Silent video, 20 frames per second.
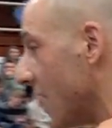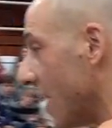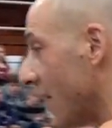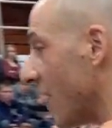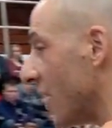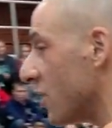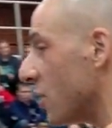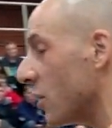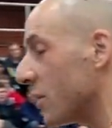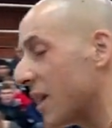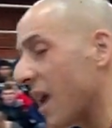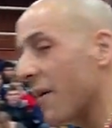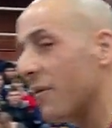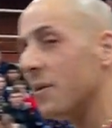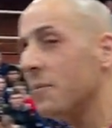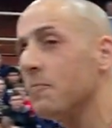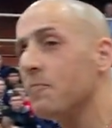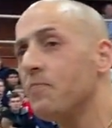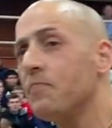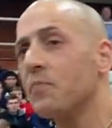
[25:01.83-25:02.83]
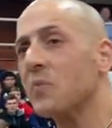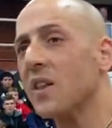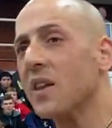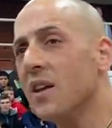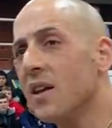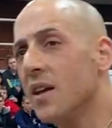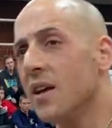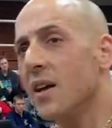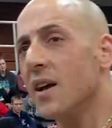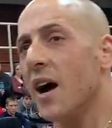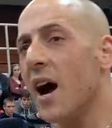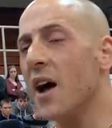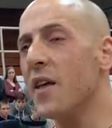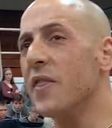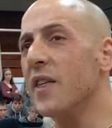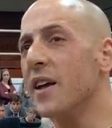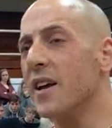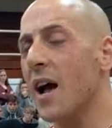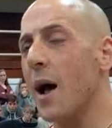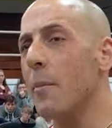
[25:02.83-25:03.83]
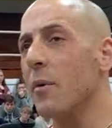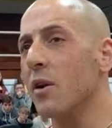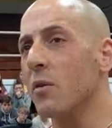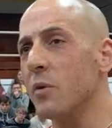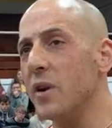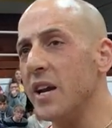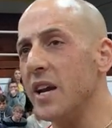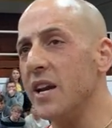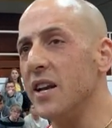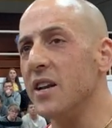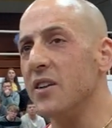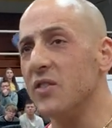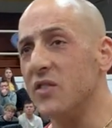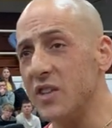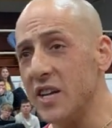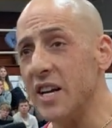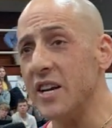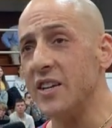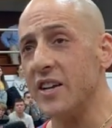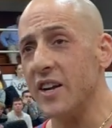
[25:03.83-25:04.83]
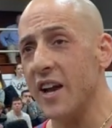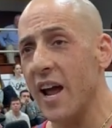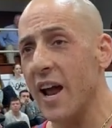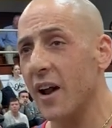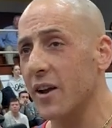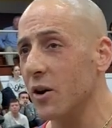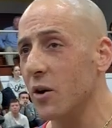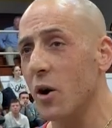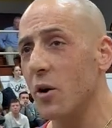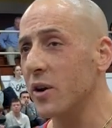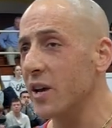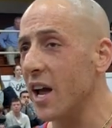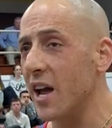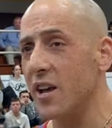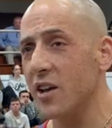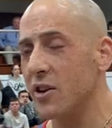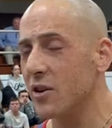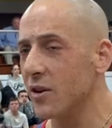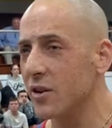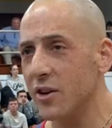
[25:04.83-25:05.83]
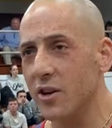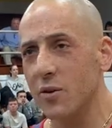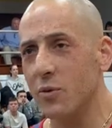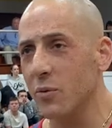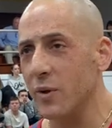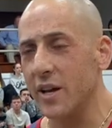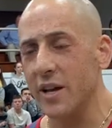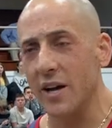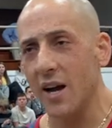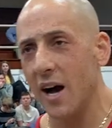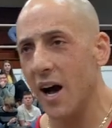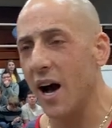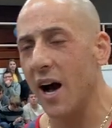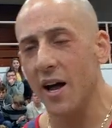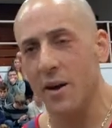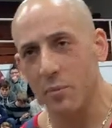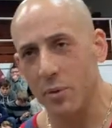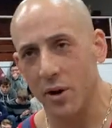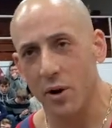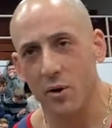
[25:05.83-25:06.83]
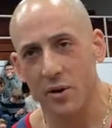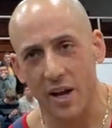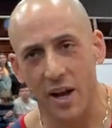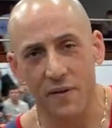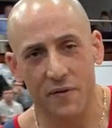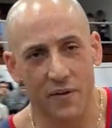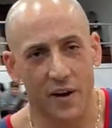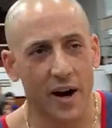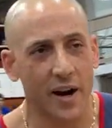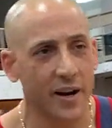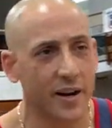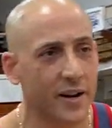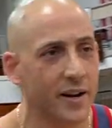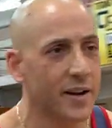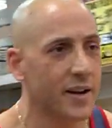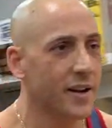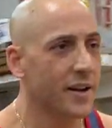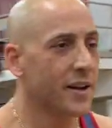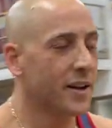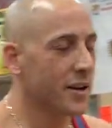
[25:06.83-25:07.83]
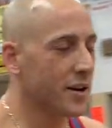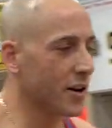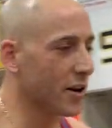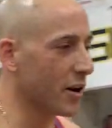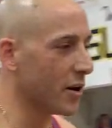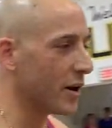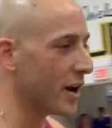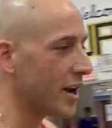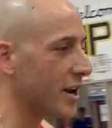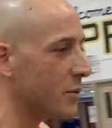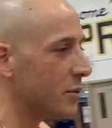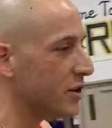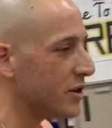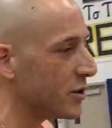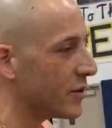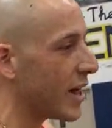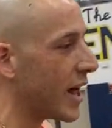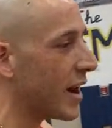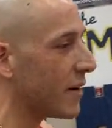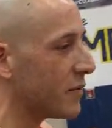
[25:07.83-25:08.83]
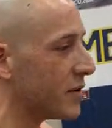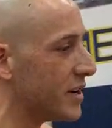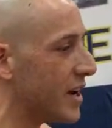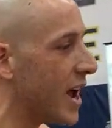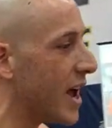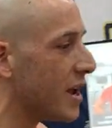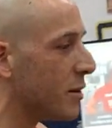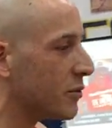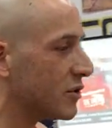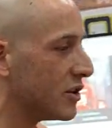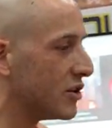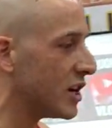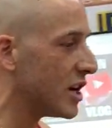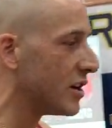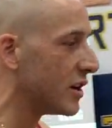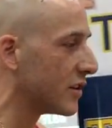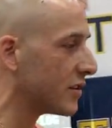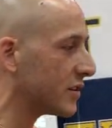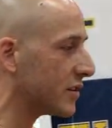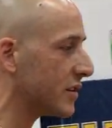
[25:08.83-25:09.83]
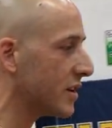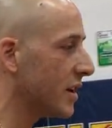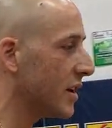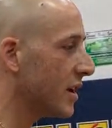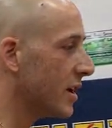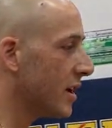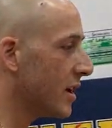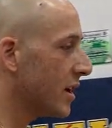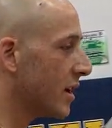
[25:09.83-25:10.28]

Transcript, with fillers: And then he'd go, Kevin, I think I'm going to read Z today. And I go, Okay, you're, you're really odd, but okay, fine. You know, and he would do that every day. He was a genius.